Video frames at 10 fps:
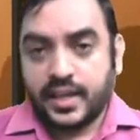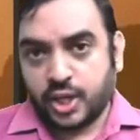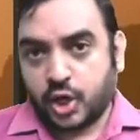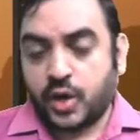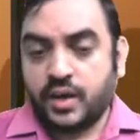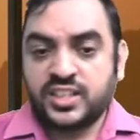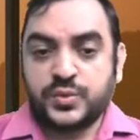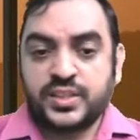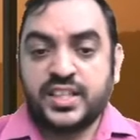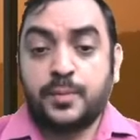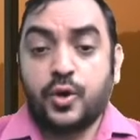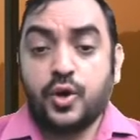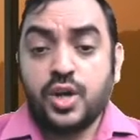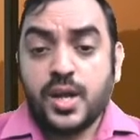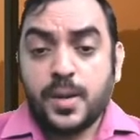In accordance with the
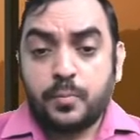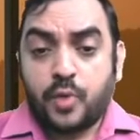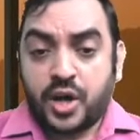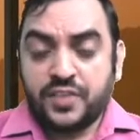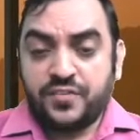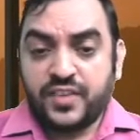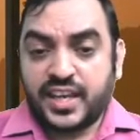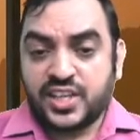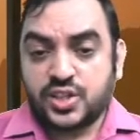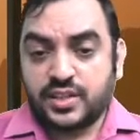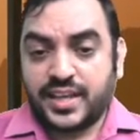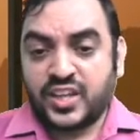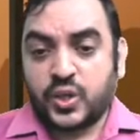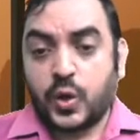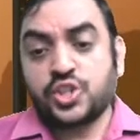above, modification
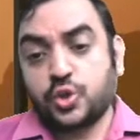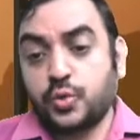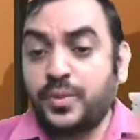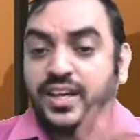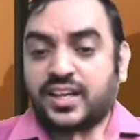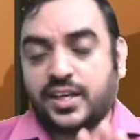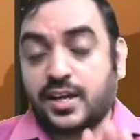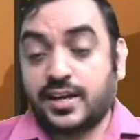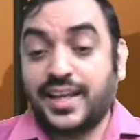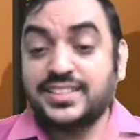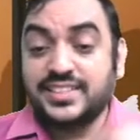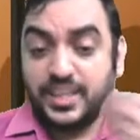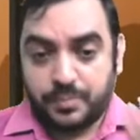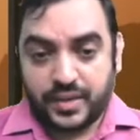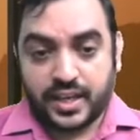gain or loss should be recognized
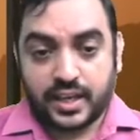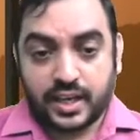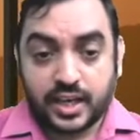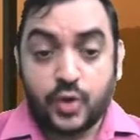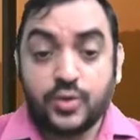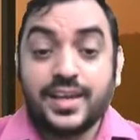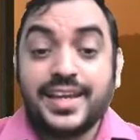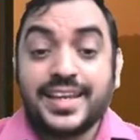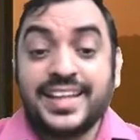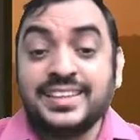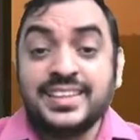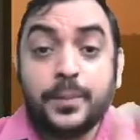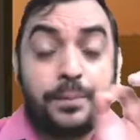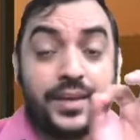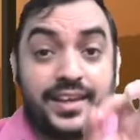in P&L account in
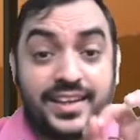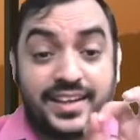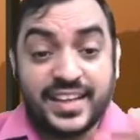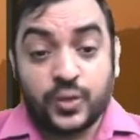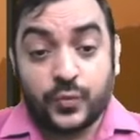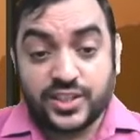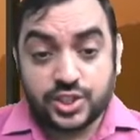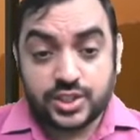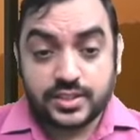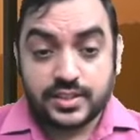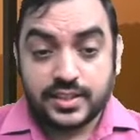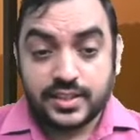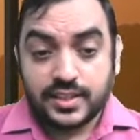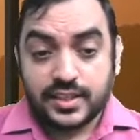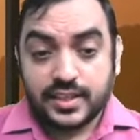the period in which
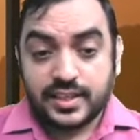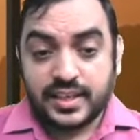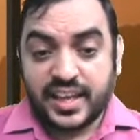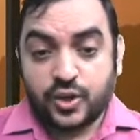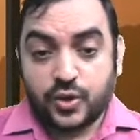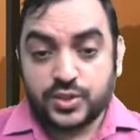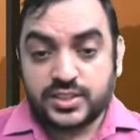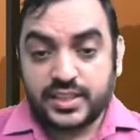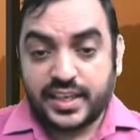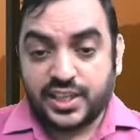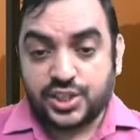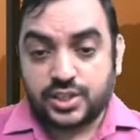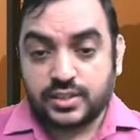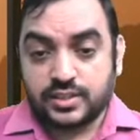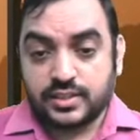
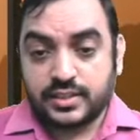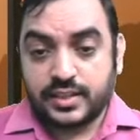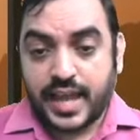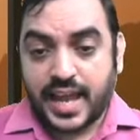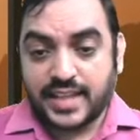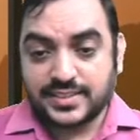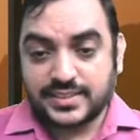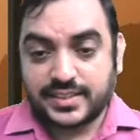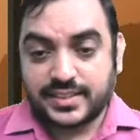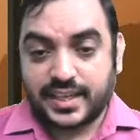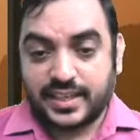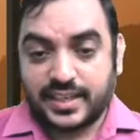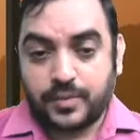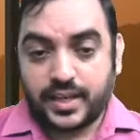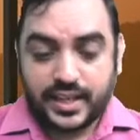negotiation has
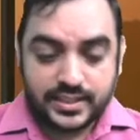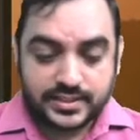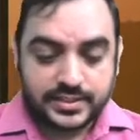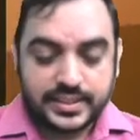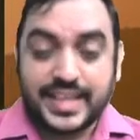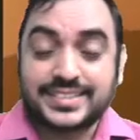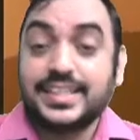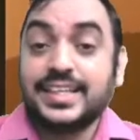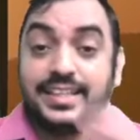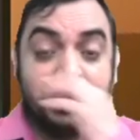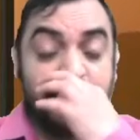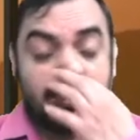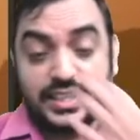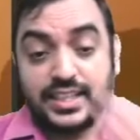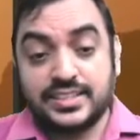taken place. Yes,
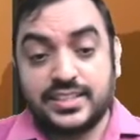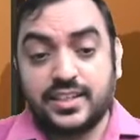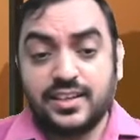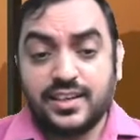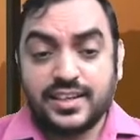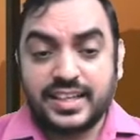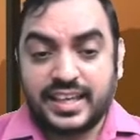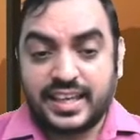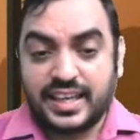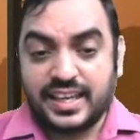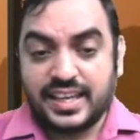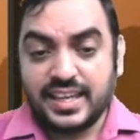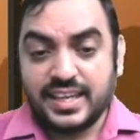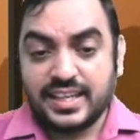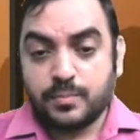this is the
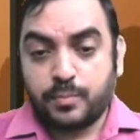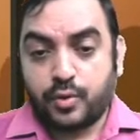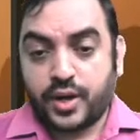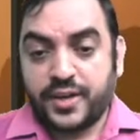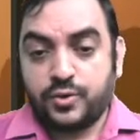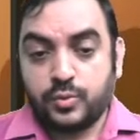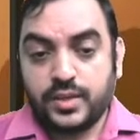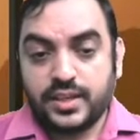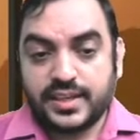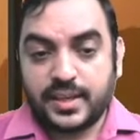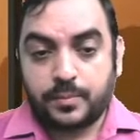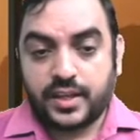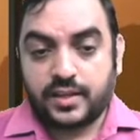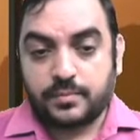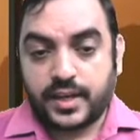key point to be
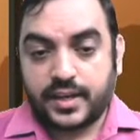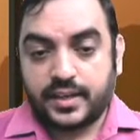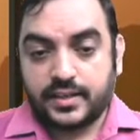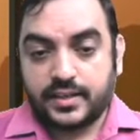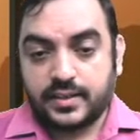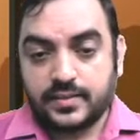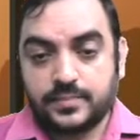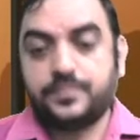kept in mind.